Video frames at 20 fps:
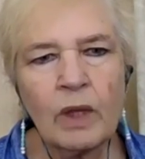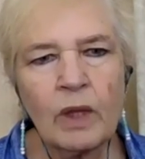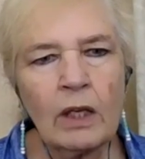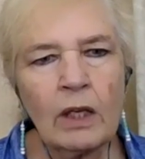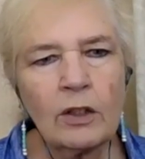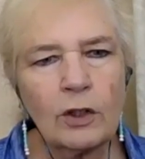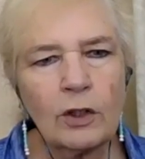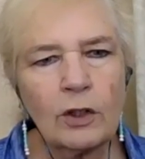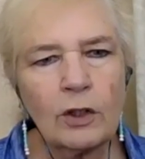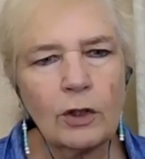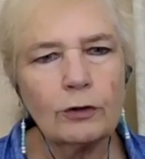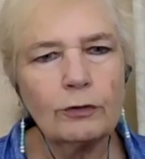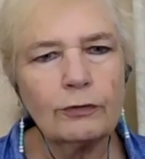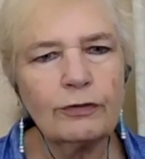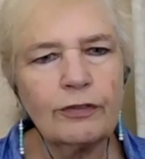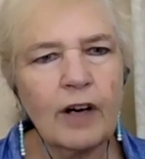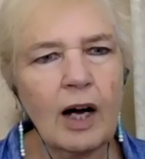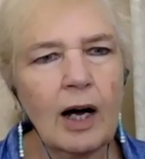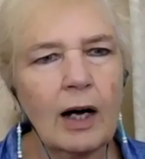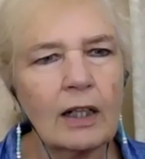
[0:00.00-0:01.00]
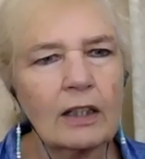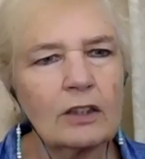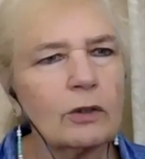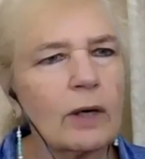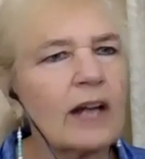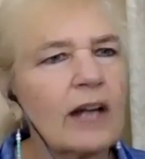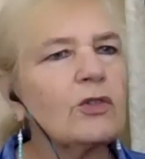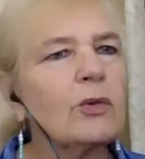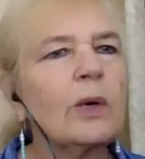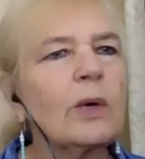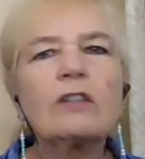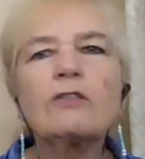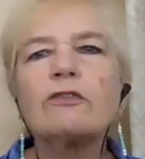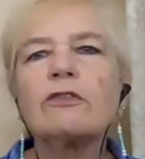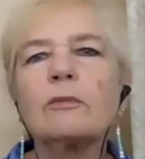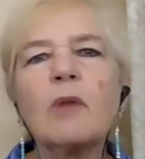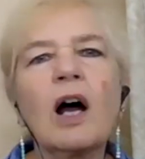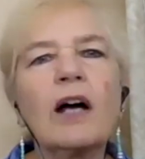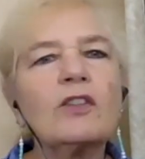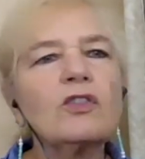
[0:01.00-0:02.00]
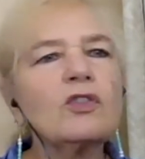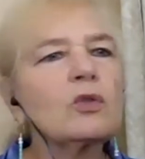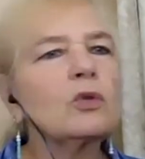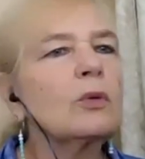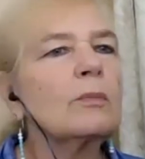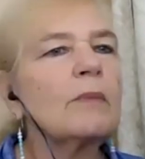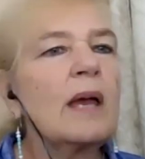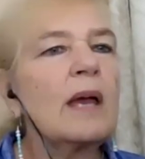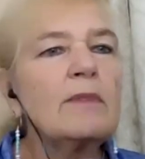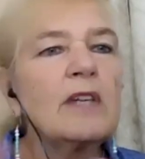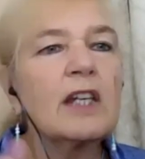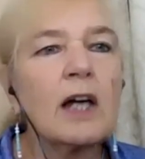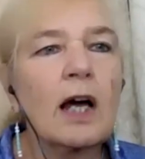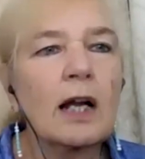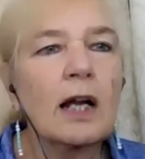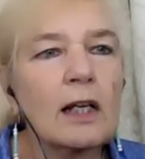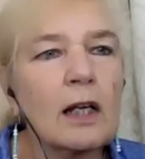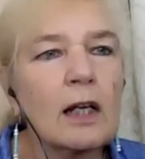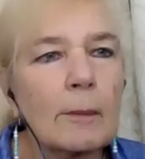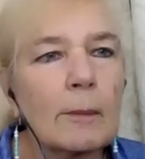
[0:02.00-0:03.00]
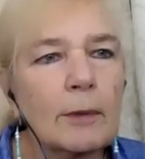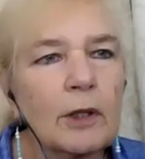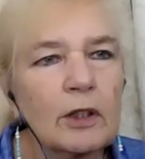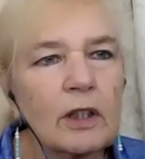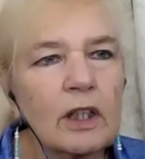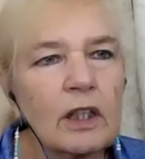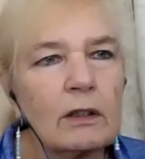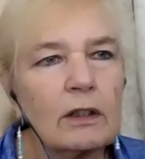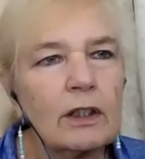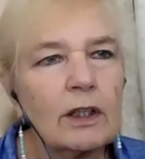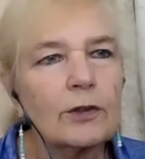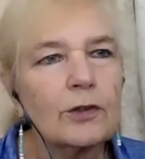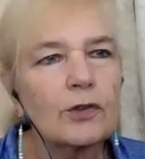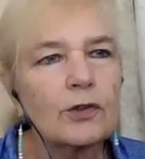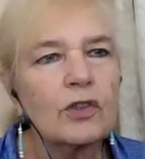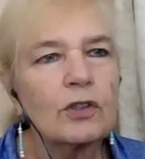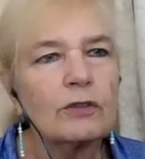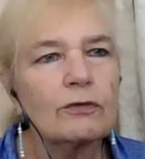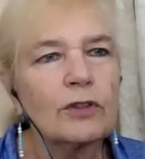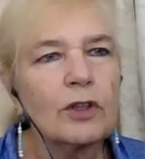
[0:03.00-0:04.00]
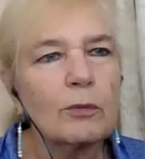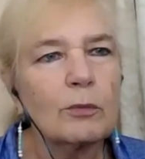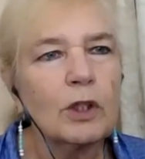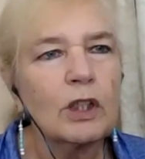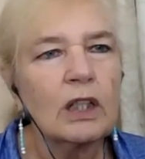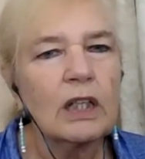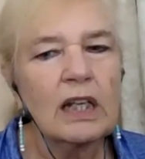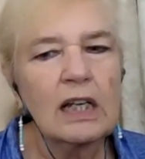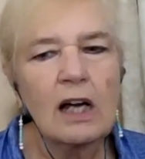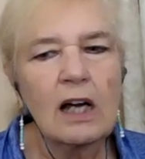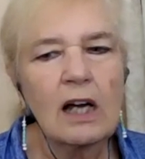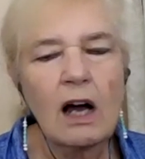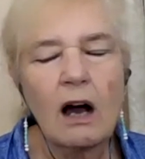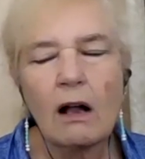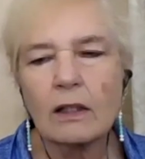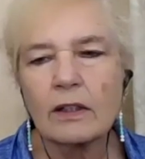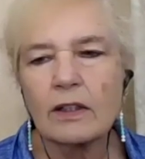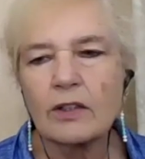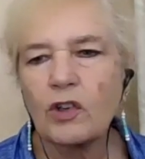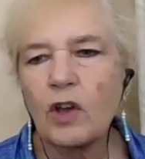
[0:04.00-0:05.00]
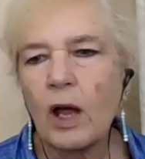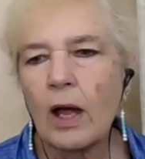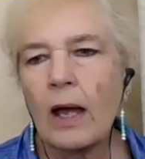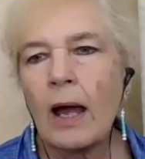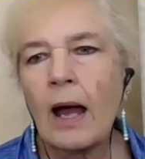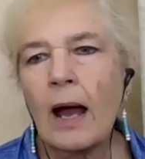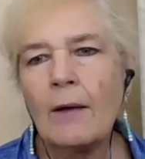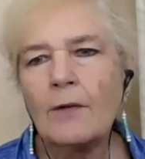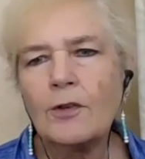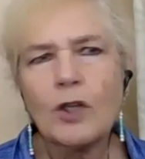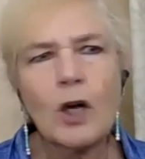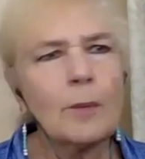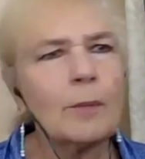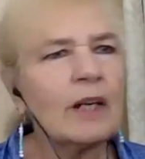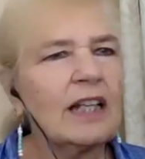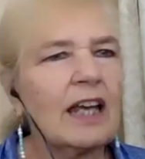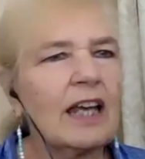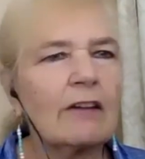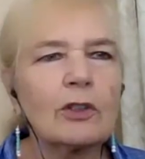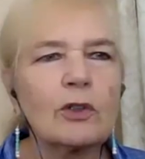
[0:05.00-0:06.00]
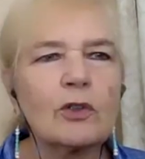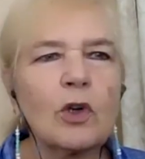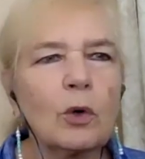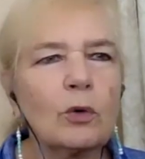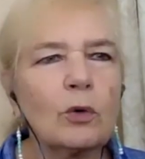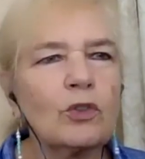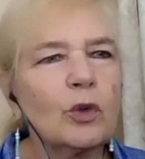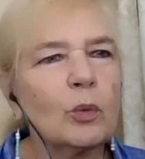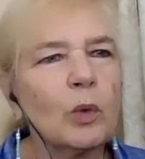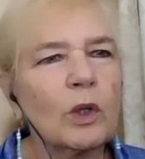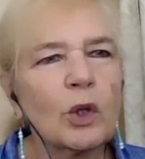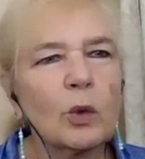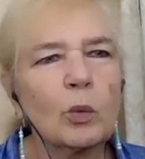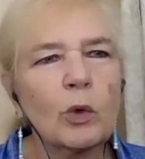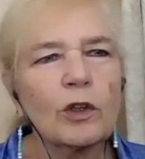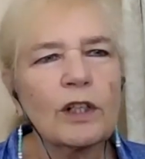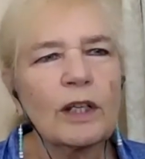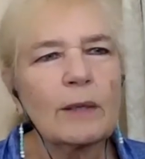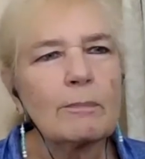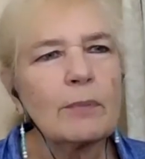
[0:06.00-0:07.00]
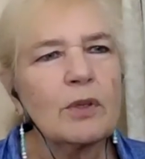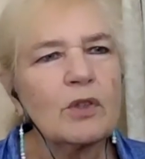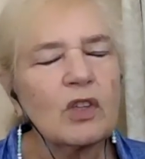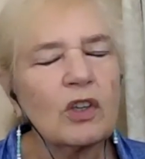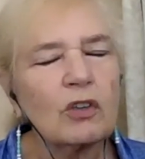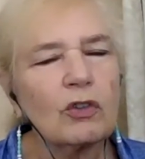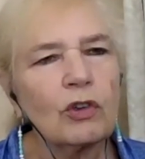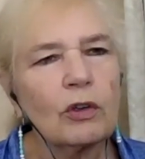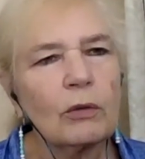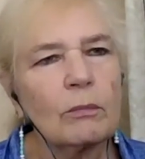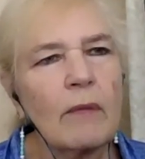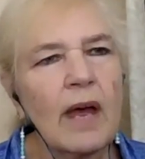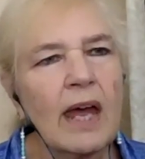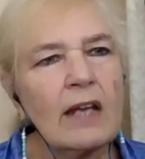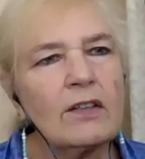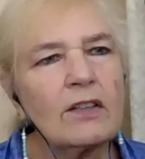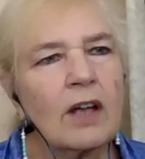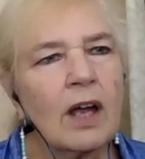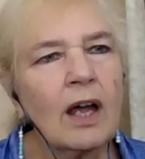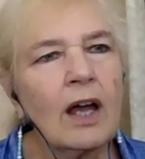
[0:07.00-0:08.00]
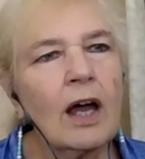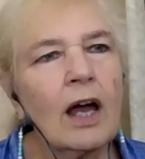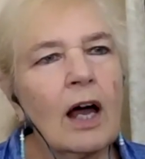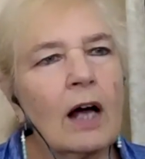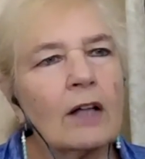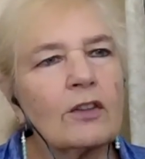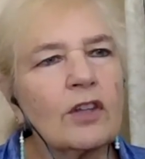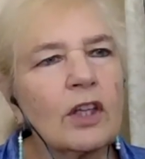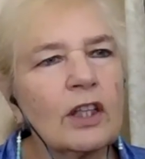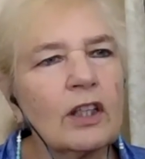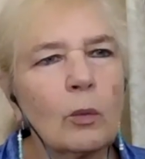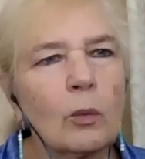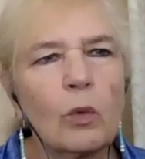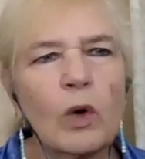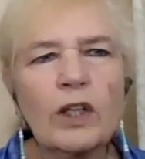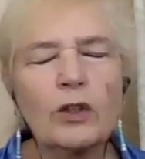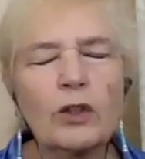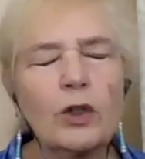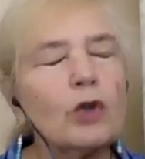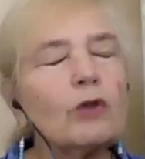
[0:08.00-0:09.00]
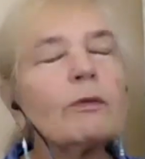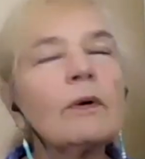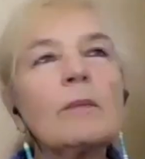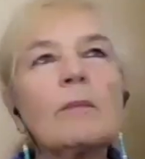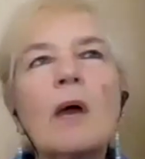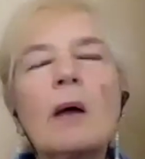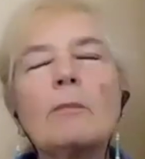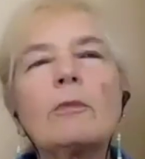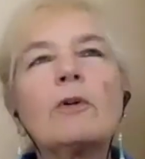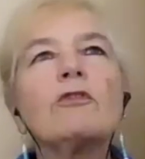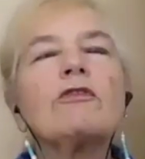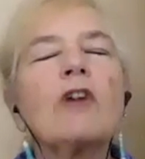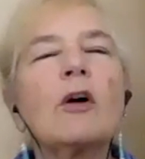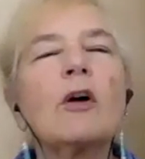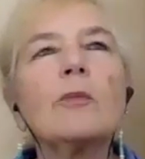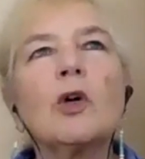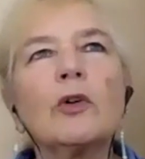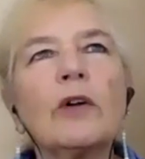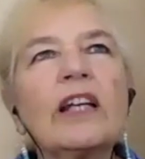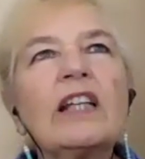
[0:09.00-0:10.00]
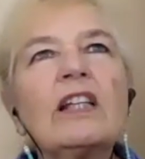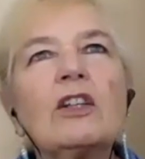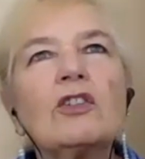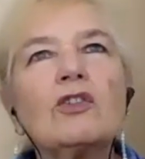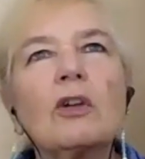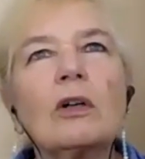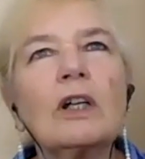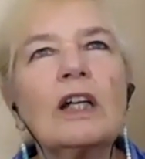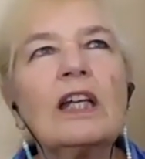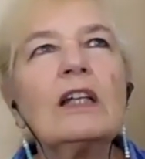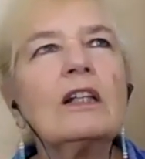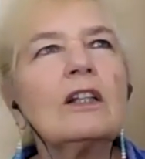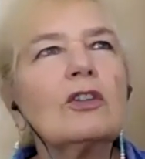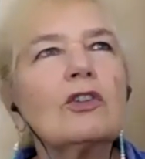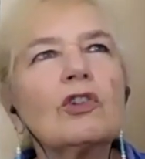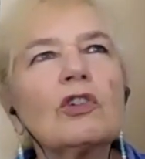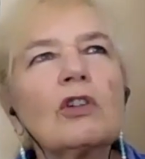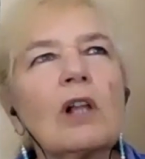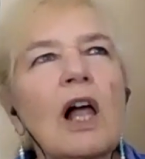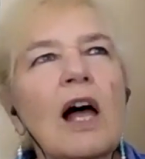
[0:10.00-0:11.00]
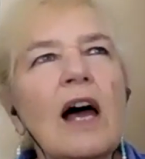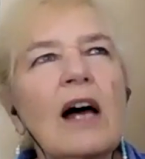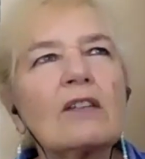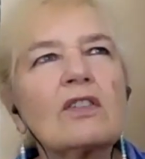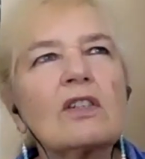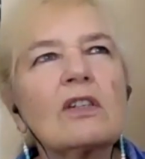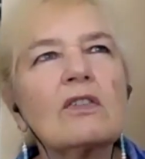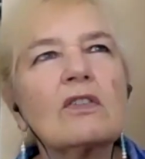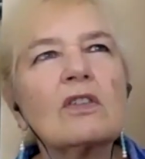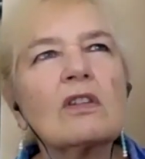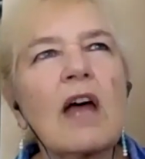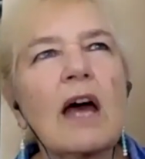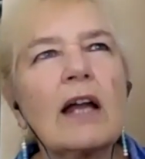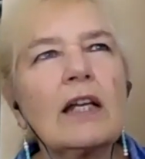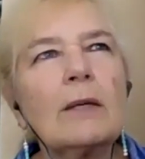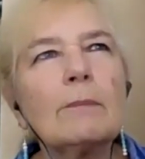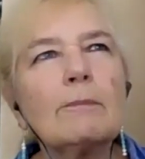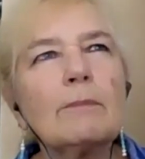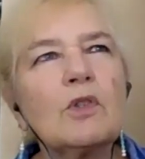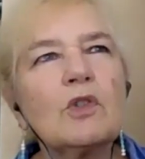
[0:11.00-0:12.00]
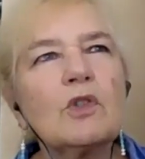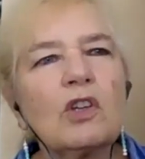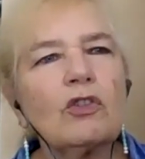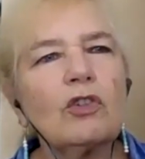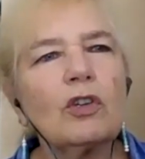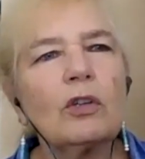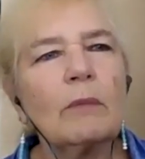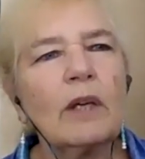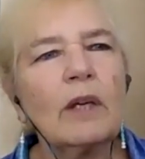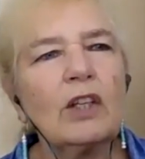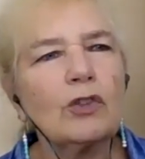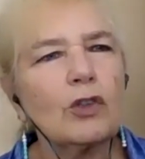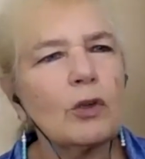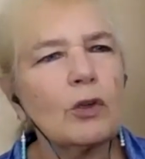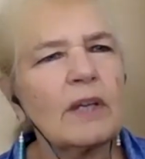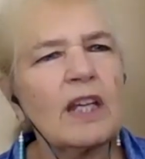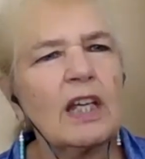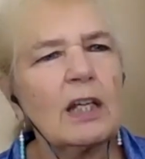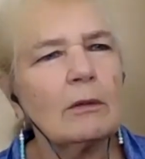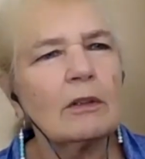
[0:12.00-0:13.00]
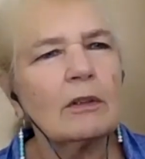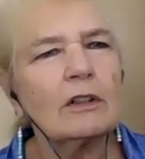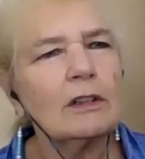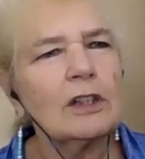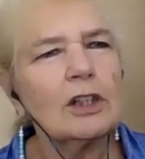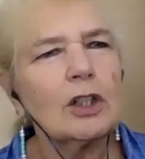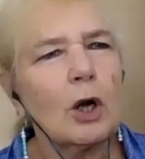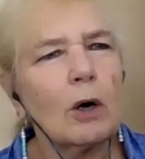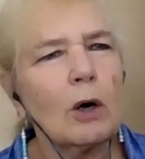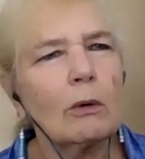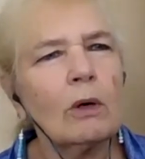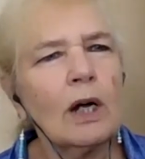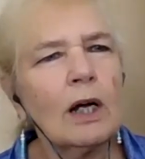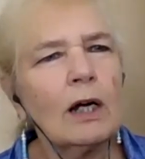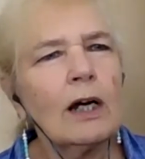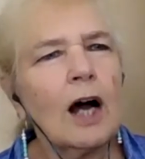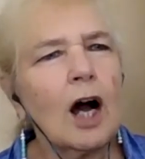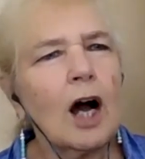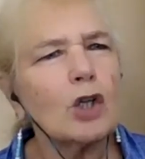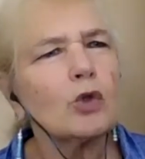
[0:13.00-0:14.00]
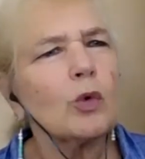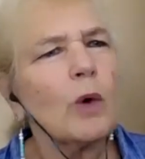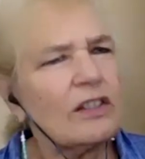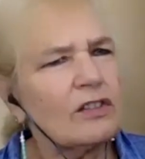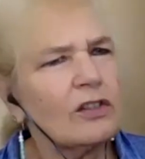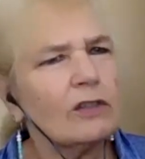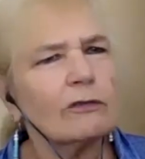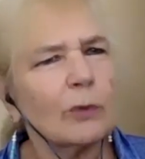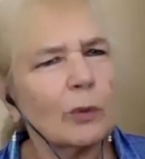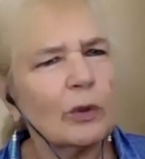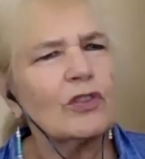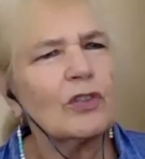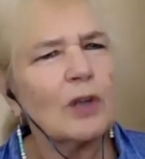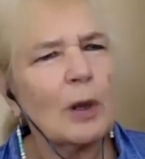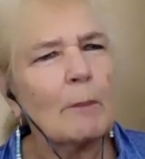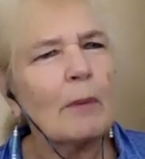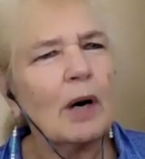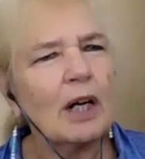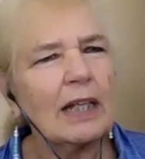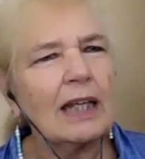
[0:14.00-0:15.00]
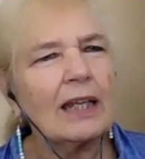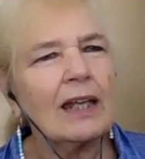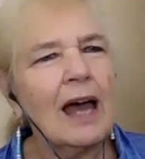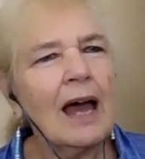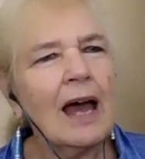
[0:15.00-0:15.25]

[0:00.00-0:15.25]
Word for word: You've uh, graduated from high school, maybe you got a couple of years of community college. Nobody ever told you what the word imposition meant the what you remember from your English English class is that imposition means you're being, you know, aggressive with somebody.